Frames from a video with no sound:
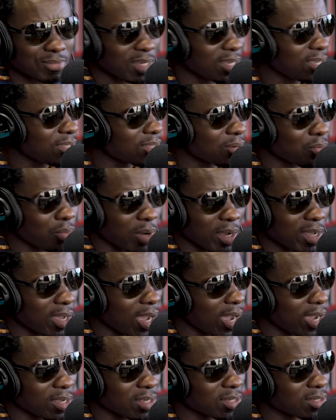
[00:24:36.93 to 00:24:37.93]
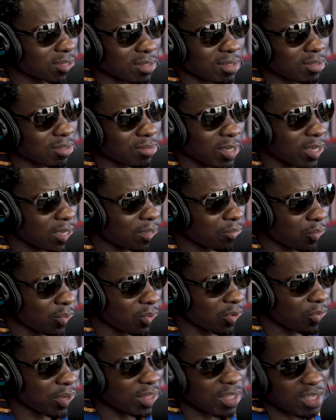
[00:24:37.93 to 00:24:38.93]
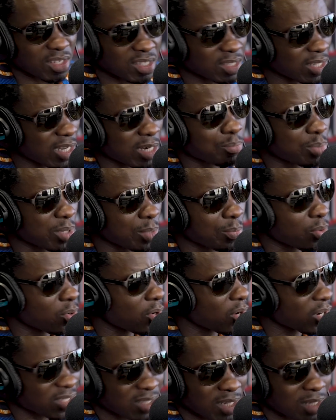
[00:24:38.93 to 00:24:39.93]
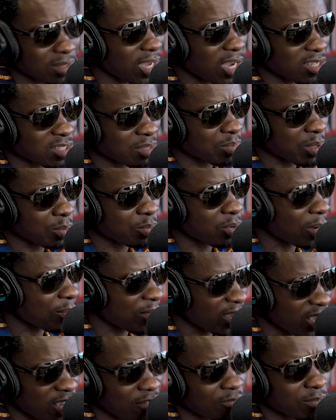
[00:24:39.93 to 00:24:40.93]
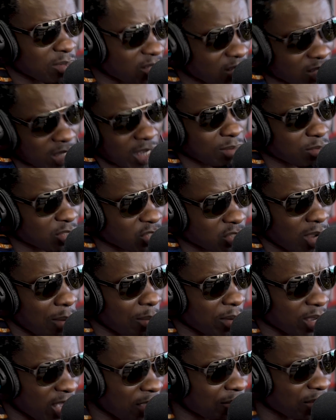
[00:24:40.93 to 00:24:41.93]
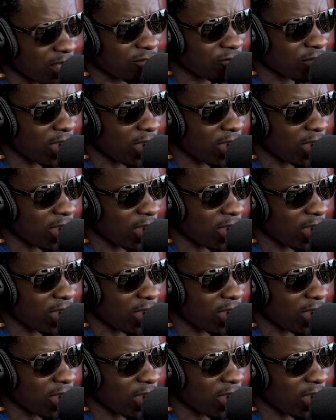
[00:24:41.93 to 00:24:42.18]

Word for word: either way, I hey, whether it's ten people or ten thousand people, I'm gonna give them the same show. I'm gonna give that